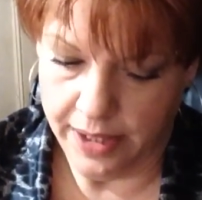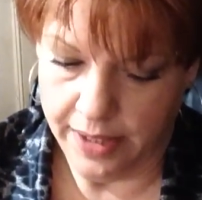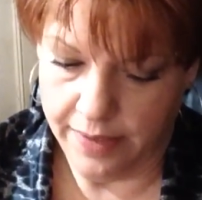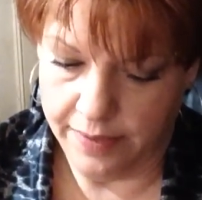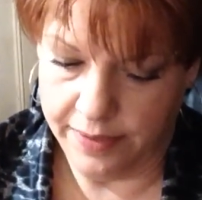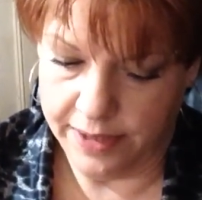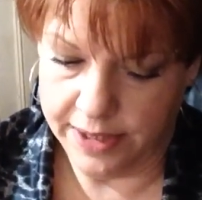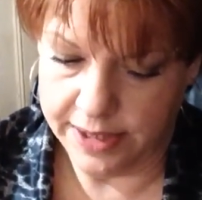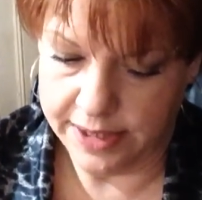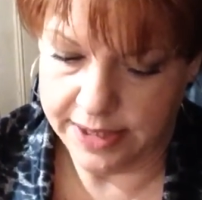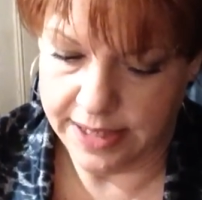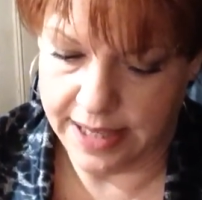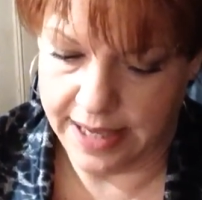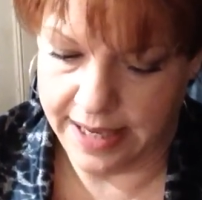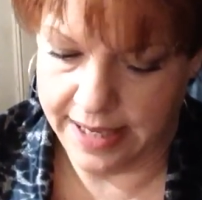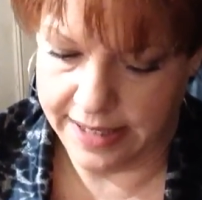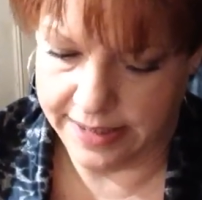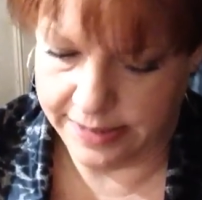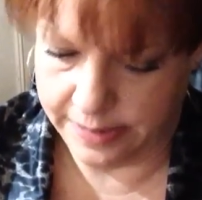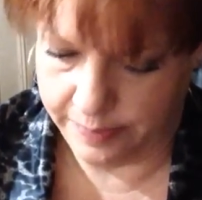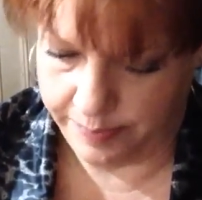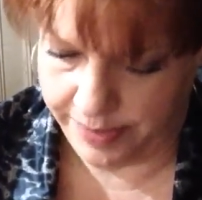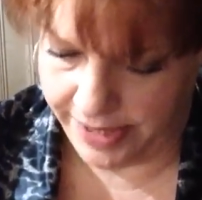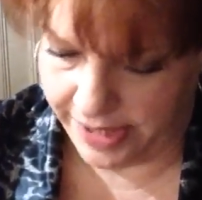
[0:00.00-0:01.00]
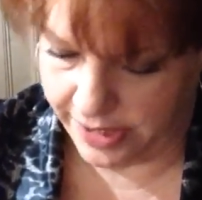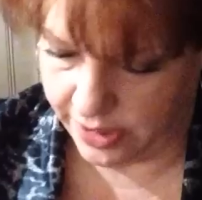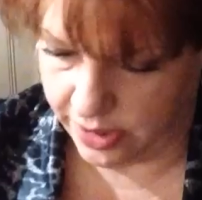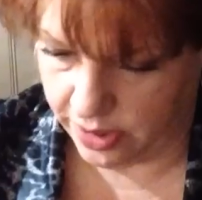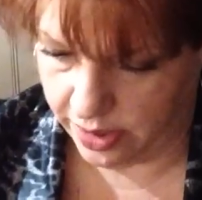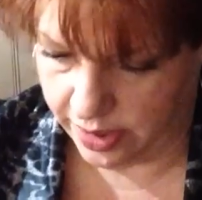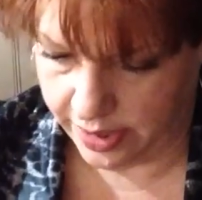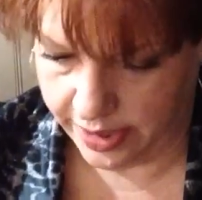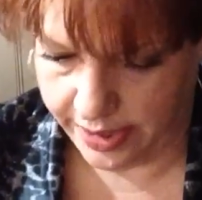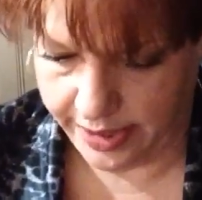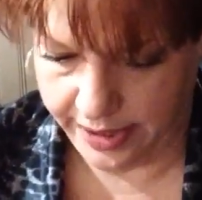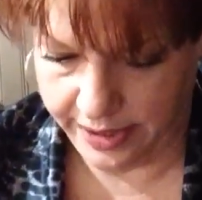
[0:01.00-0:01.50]
This has Ben
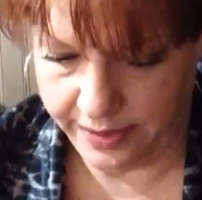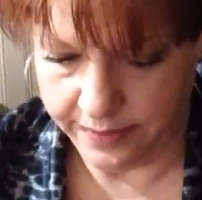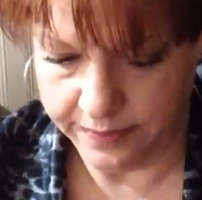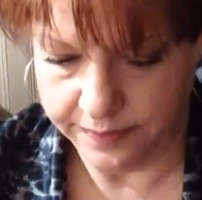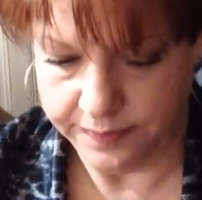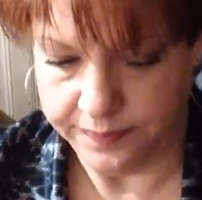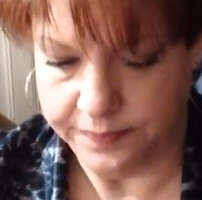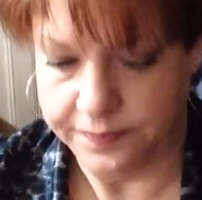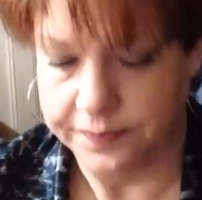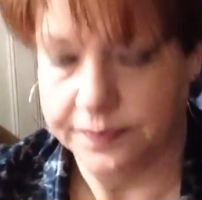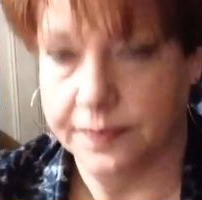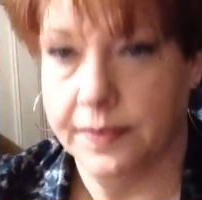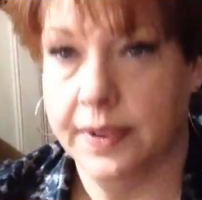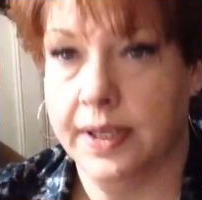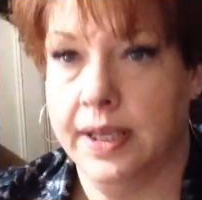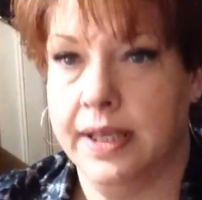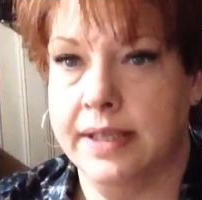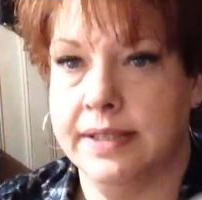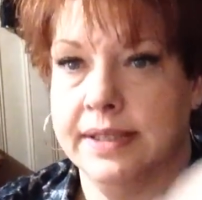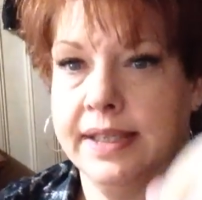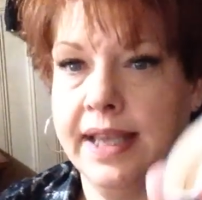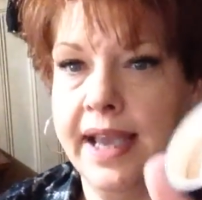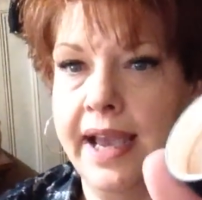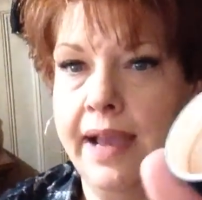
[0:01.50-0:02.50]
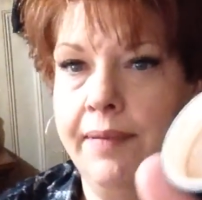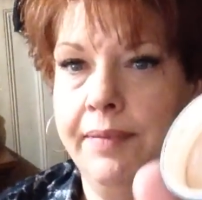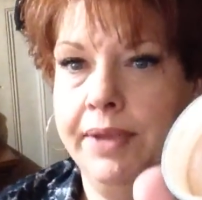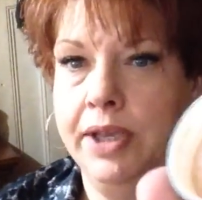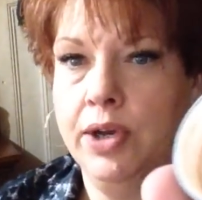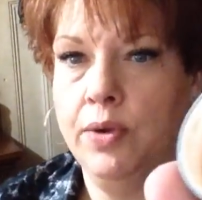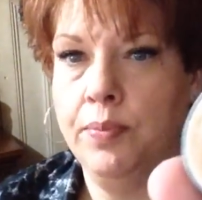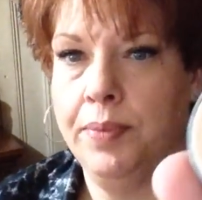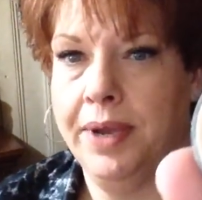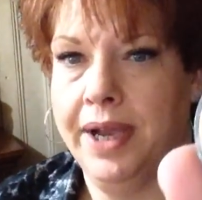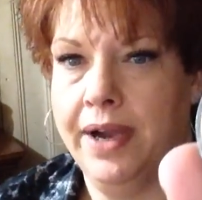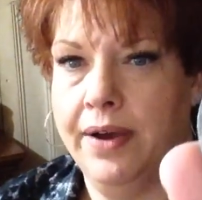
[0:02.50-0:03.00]
Nye, his
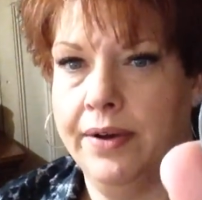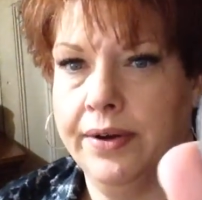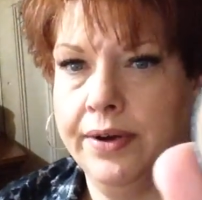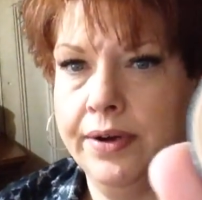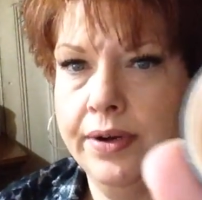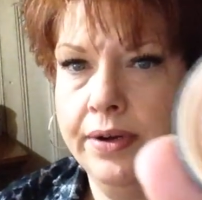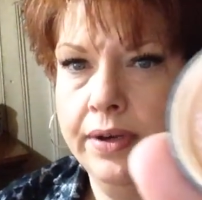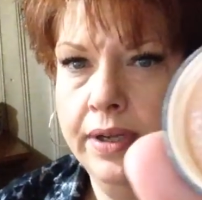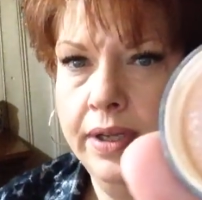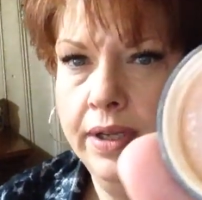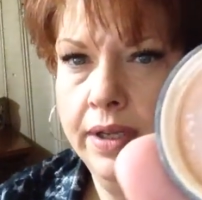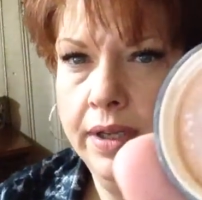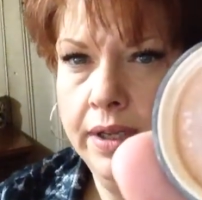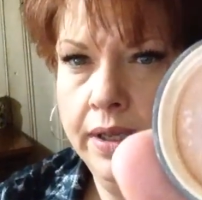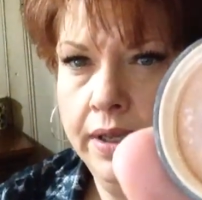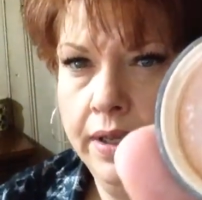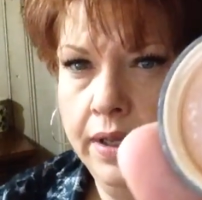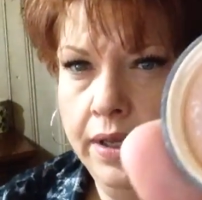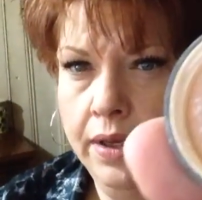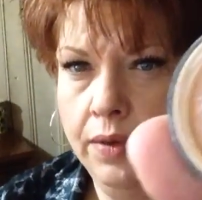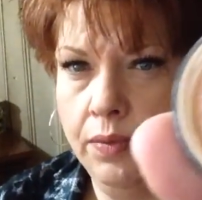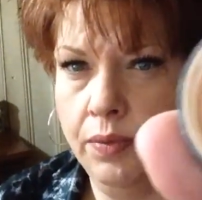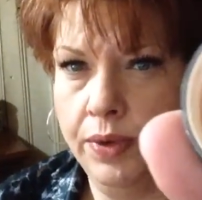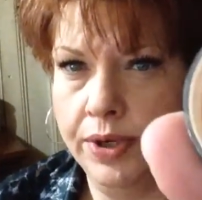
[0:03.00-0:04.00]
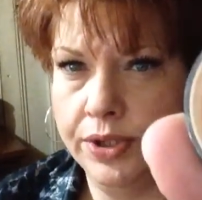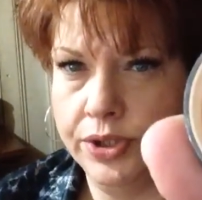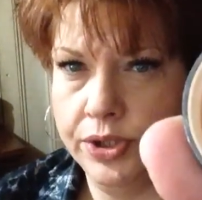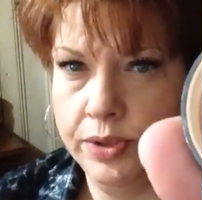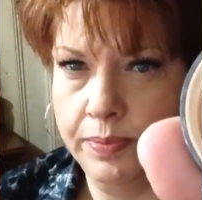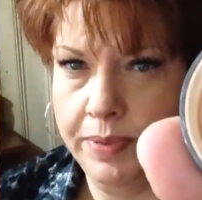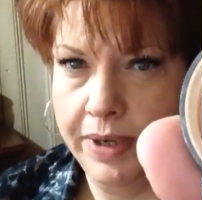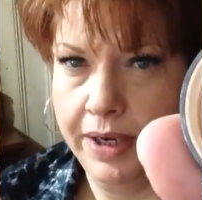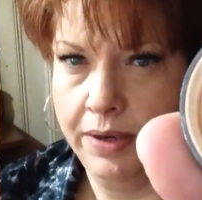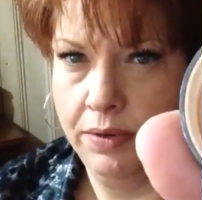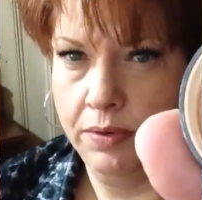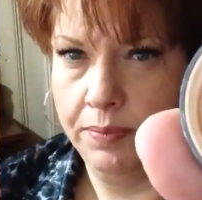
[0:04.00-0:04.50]
cameo powder, which you
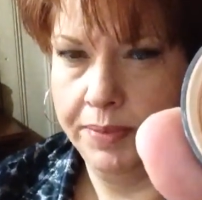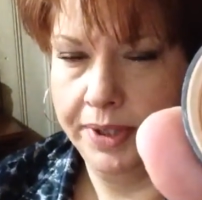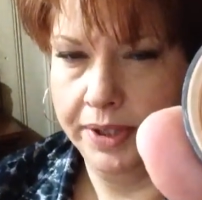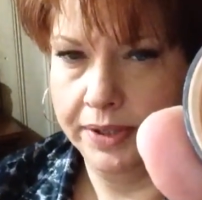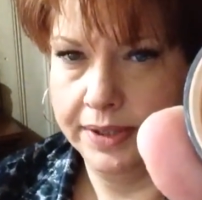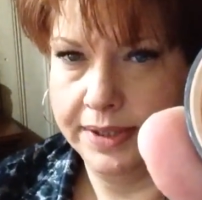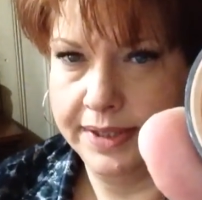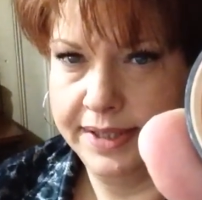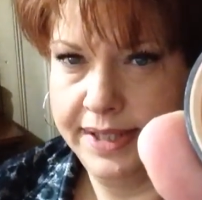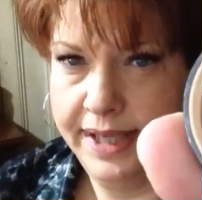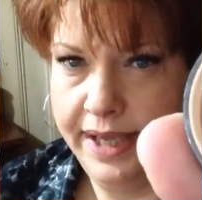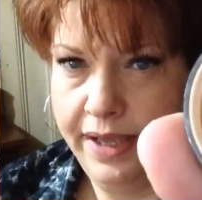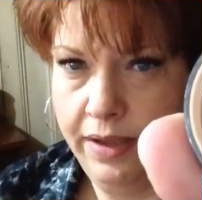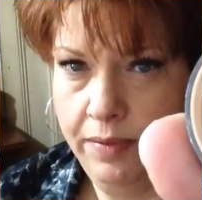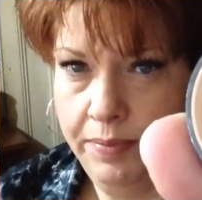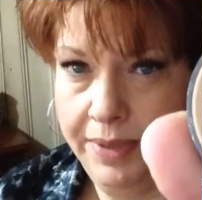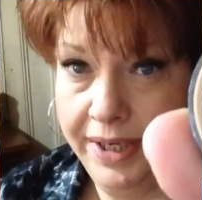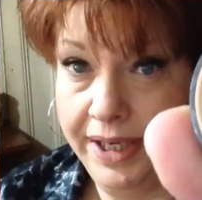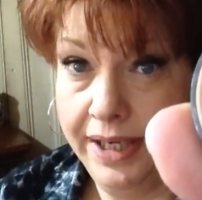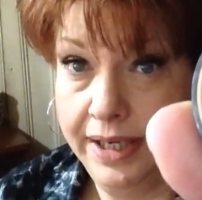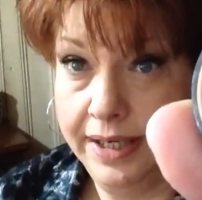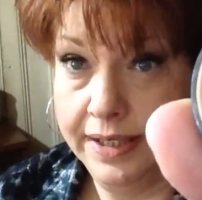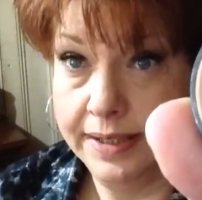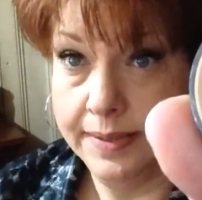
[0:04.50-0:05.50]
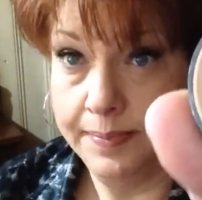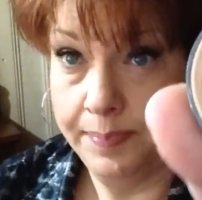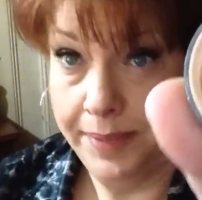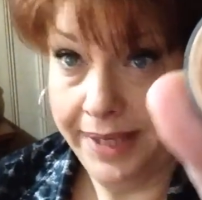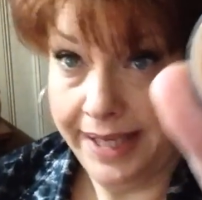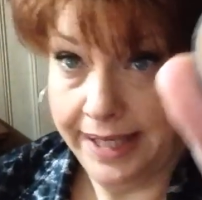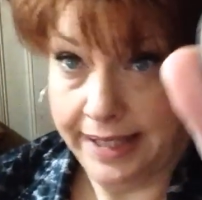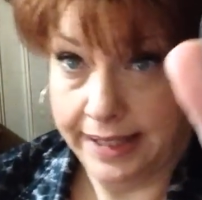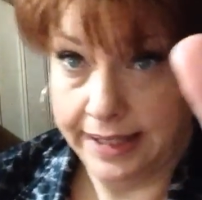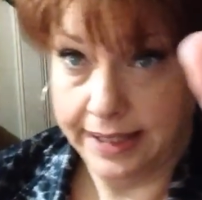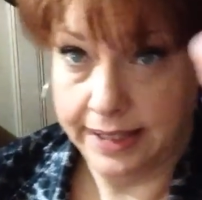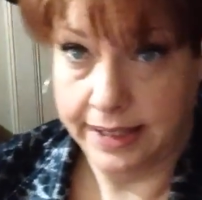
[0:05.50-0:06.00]
probably won't be able to tell, but it is
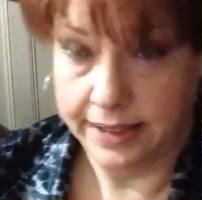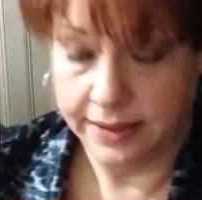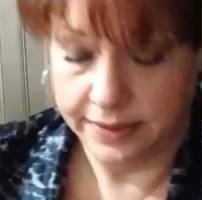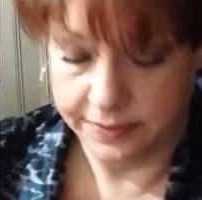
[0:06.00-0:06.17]
pink.